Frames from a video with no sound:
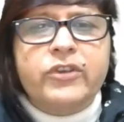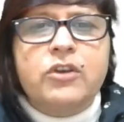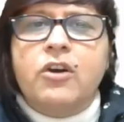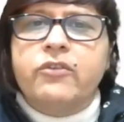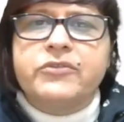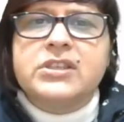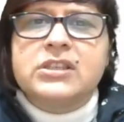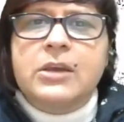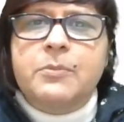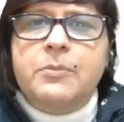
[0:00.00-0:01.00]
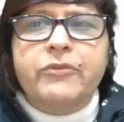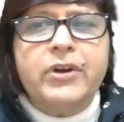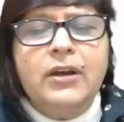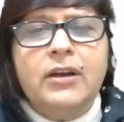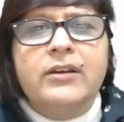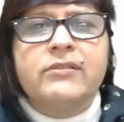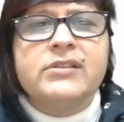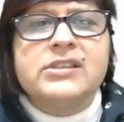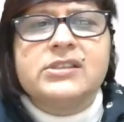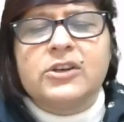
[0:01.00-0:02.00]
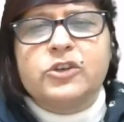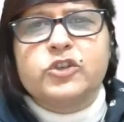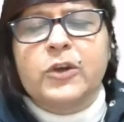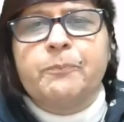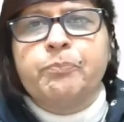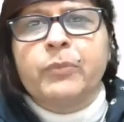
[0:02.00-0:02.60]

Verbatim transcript: of the office type of a research.